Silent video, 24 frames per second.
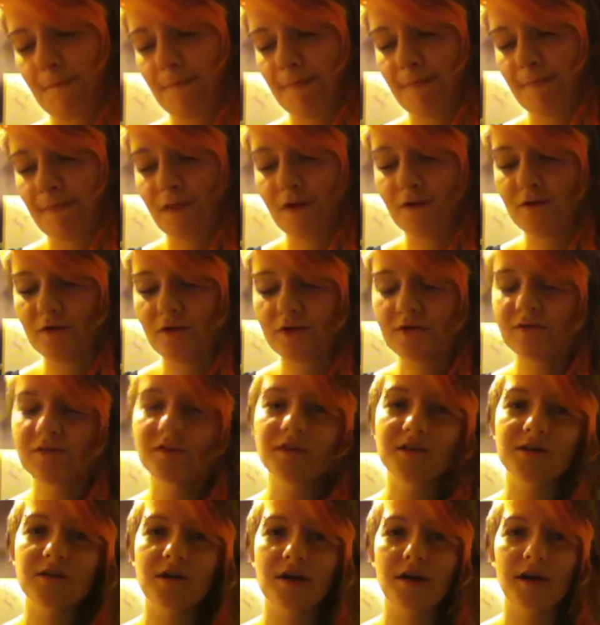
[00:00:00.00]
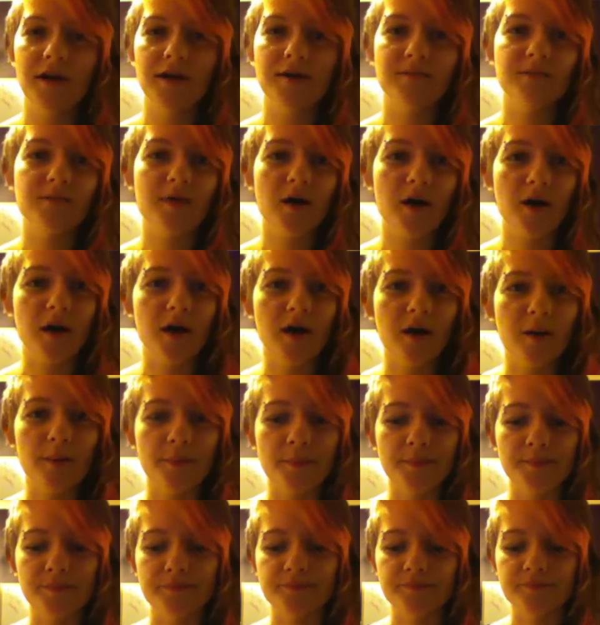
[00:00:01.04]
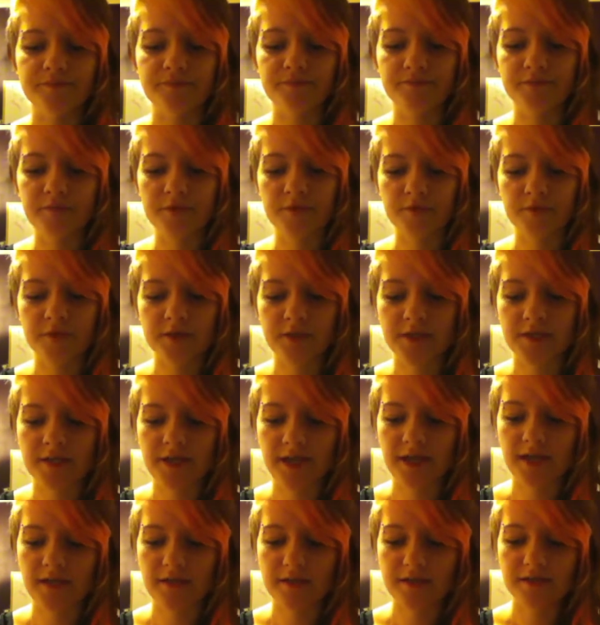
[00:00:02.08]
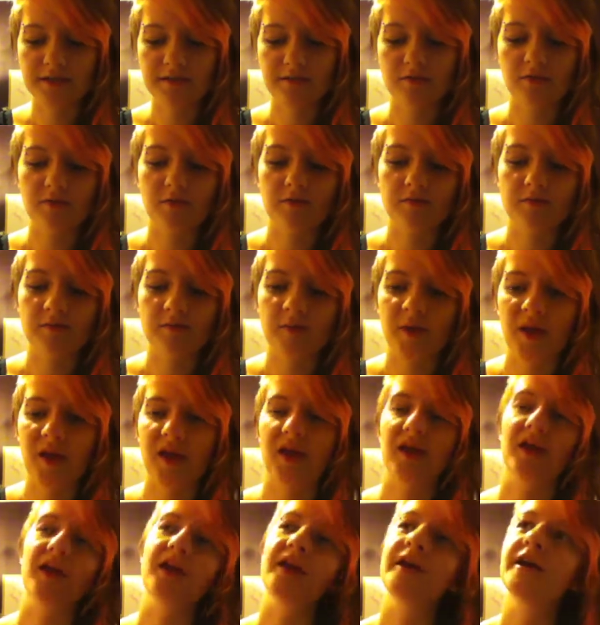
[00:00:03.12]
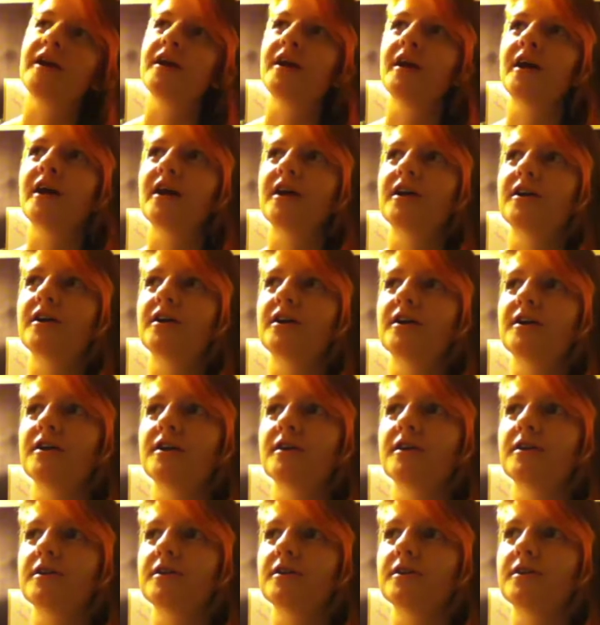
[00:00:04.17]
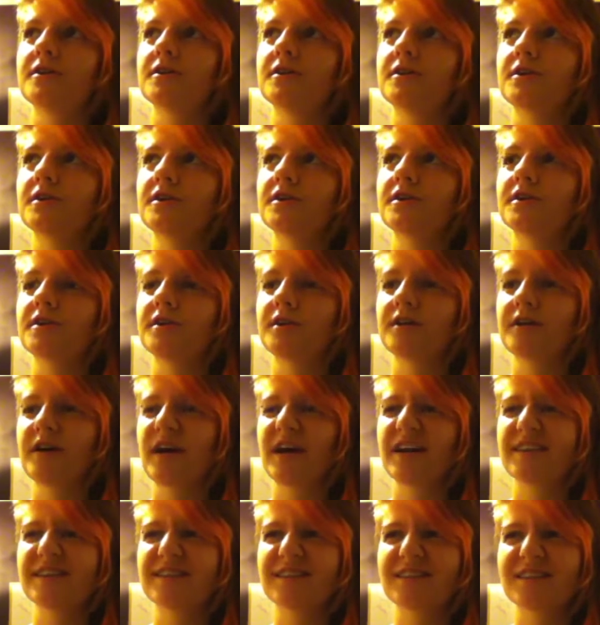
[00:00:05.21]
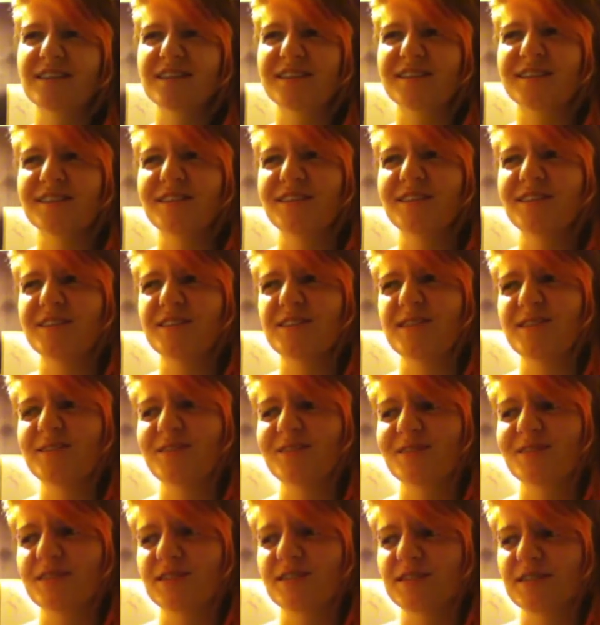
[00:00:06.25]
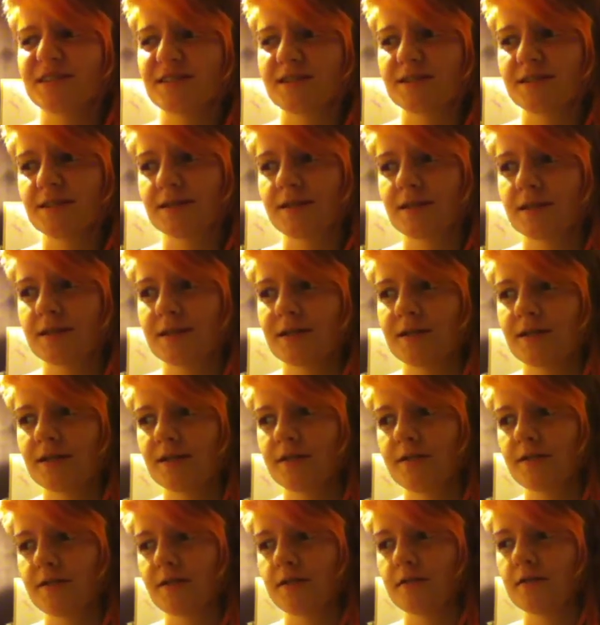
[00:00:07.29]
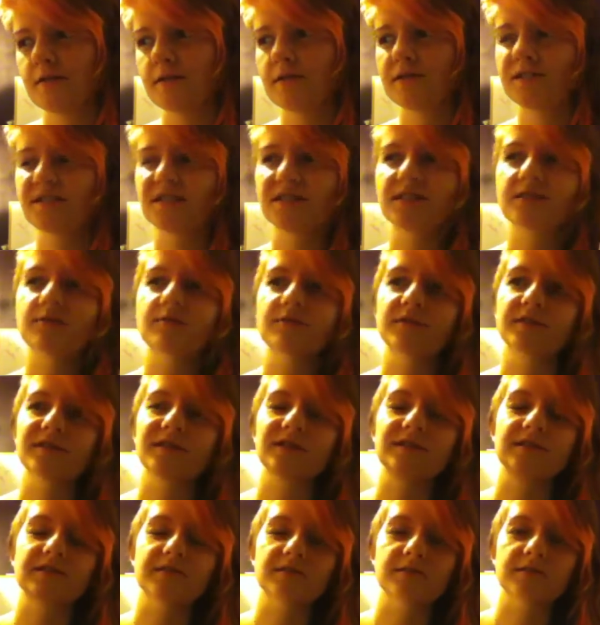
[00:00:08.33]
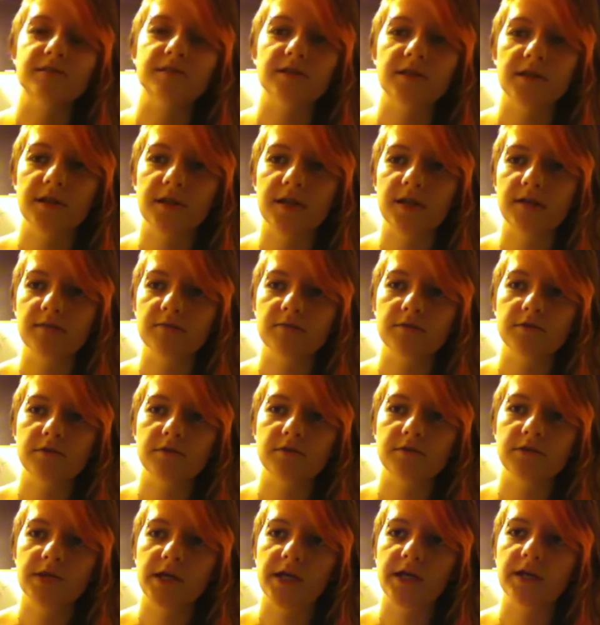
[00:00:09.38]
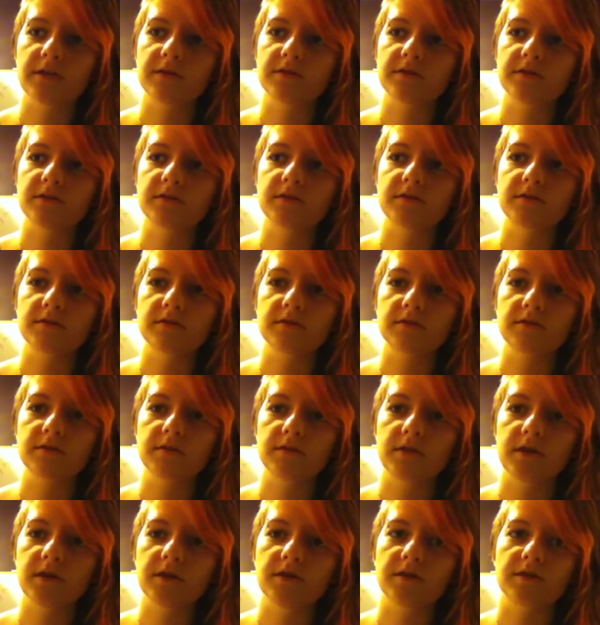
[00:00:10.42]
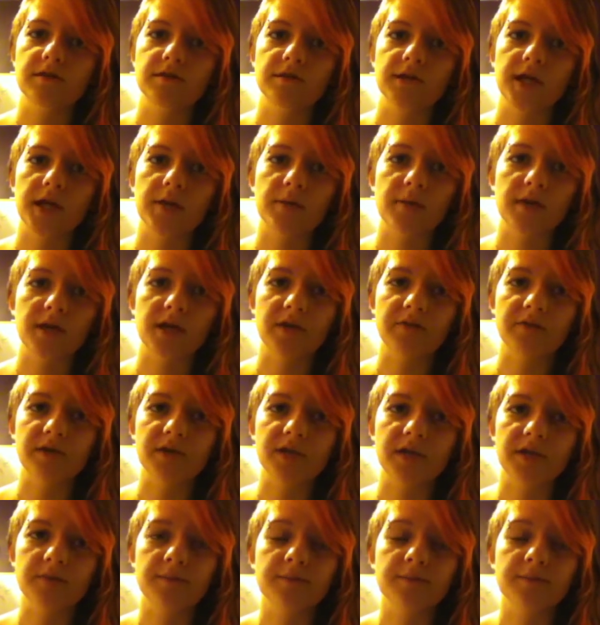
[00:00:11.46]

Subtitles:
lot of the time, when Alex thought of me, I think she was just, oh, she's the one that's good at the games, and her and Damien have a thing.